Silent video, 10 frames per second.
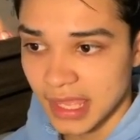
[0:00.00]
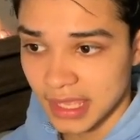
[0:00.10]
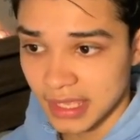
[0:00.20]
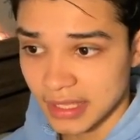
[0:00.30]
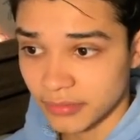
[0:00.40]

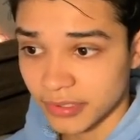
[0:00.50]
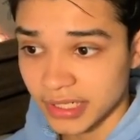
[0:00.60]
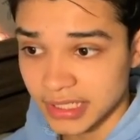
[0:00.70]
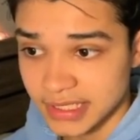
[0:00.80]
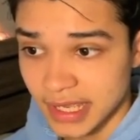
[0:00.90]
and we're going
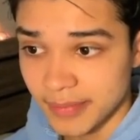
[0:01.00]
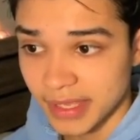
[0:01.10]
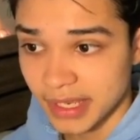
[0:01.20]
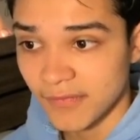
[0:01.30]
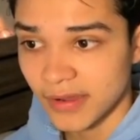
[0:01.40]
to type
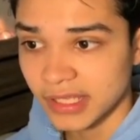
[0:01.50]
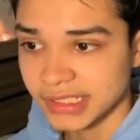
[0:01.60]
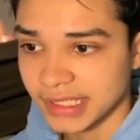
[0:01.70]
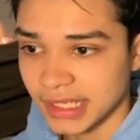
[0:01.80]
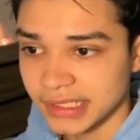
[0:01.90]
in font
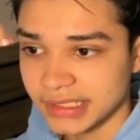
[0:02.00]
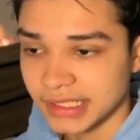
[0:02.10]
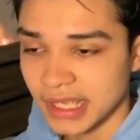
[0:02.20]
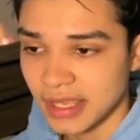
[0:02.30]
size,